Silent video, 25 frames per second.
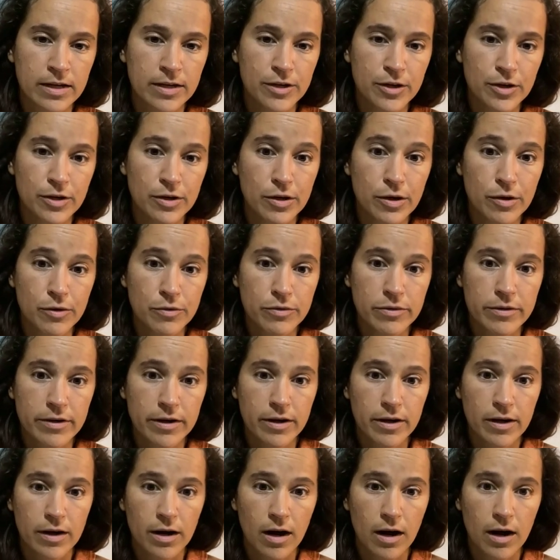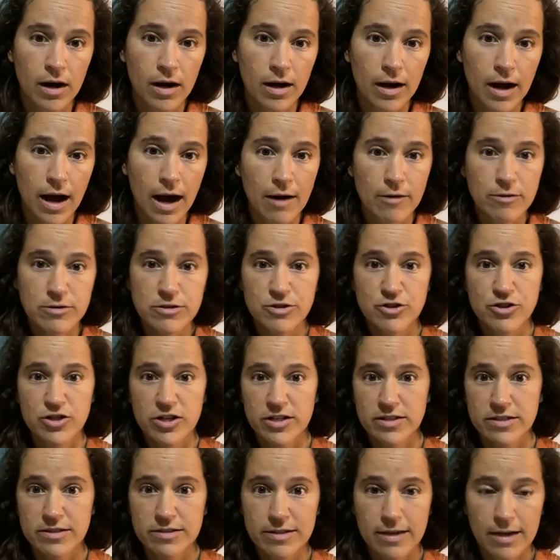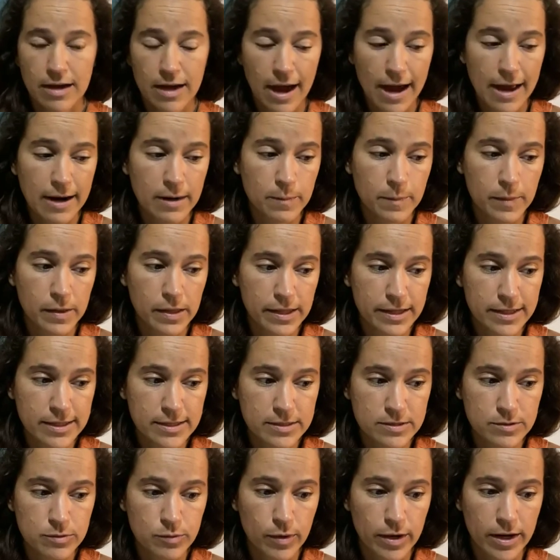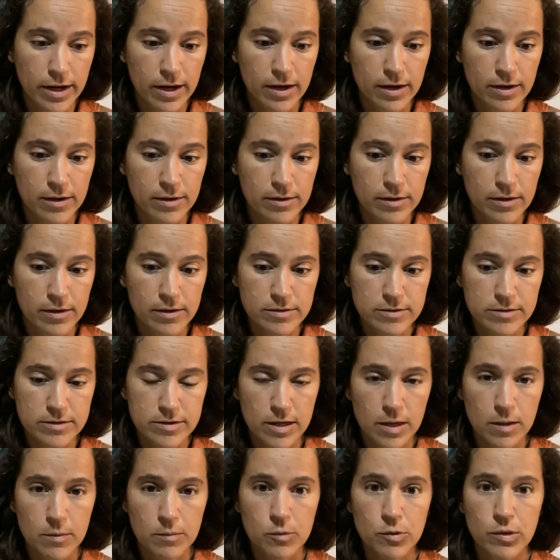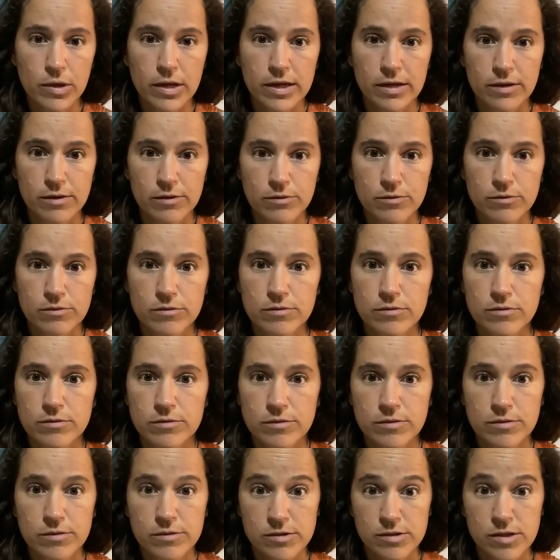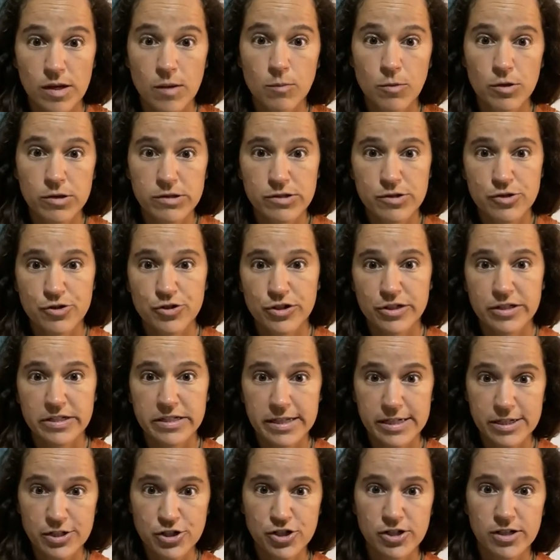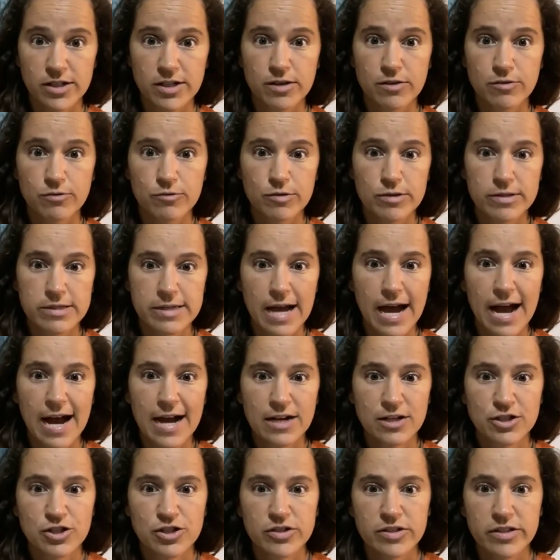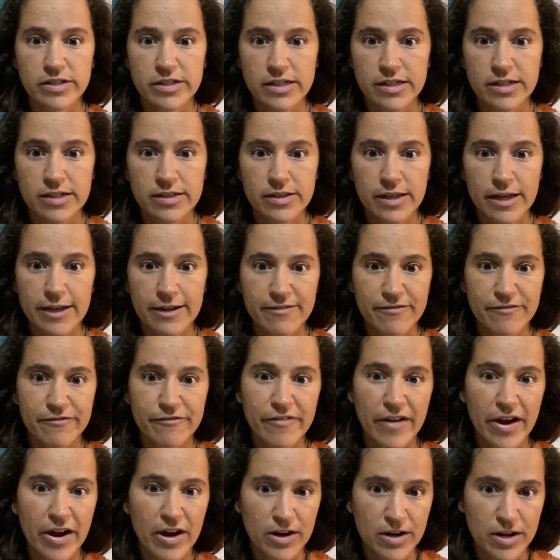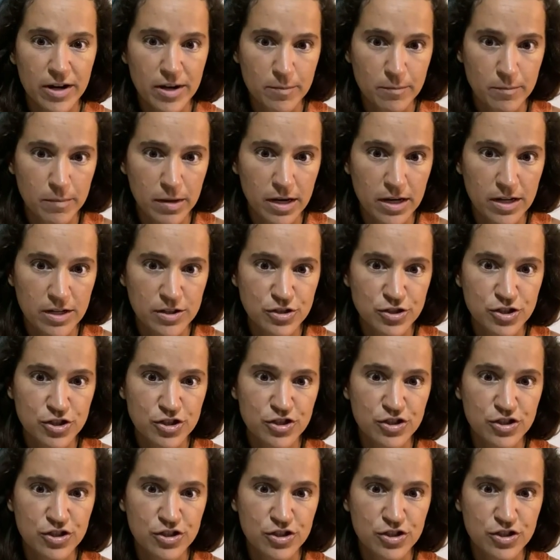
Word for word: you know there are i was just at a place where someone someone's tradition was actually like very much